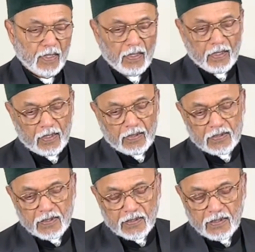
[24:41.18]
In the
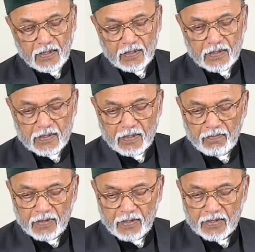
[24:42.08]
16th and
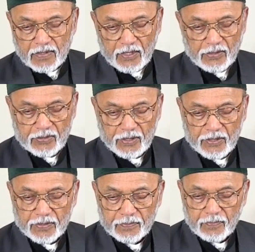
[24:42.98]
17th
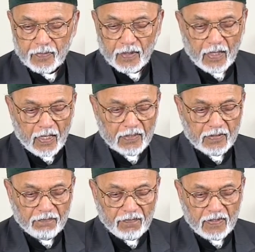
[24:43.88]
centuries, as
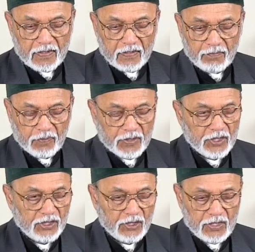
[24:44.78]
defensive
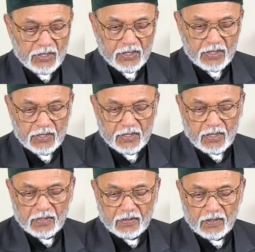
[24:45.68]
positions in
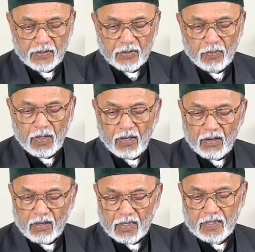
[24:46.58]
Central Europe
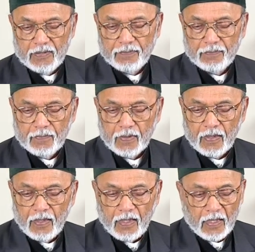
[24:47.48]
hardened,
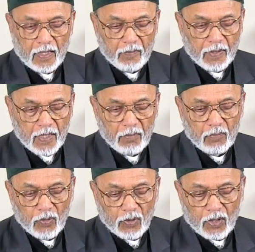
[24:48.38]
it became
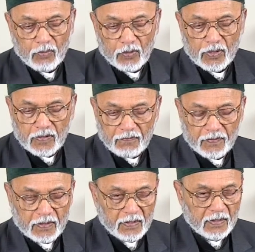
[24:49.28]
more and more
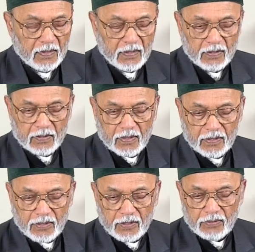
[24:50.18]
difficult to
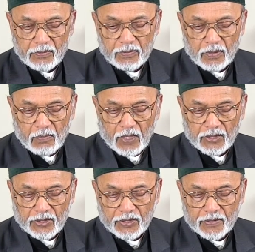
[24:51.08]
continue the
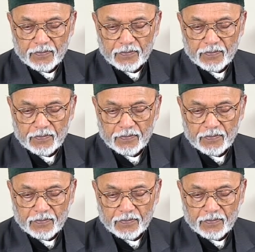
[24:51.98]
marches.